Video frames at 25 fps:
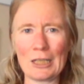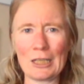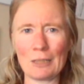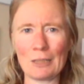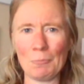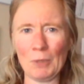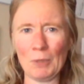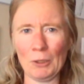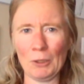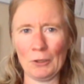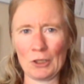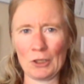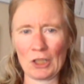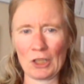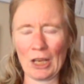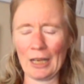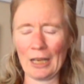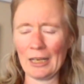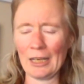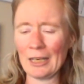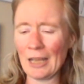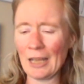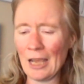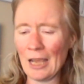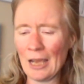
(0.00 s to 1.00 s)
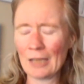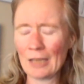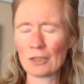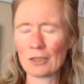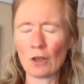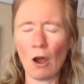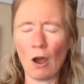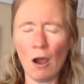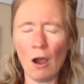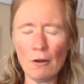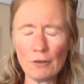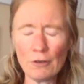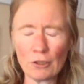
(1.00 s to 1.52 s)
debilitating,
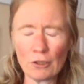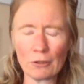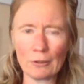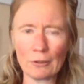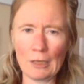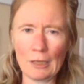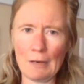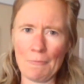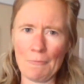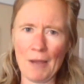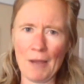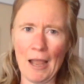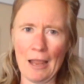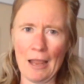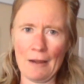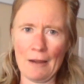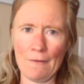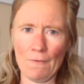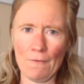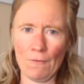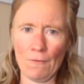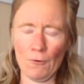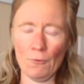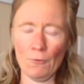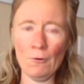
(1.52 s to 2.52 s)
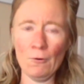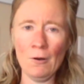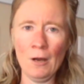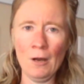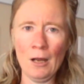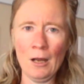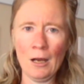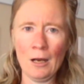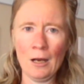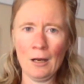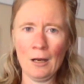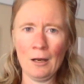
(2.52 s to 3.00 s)
totally painful,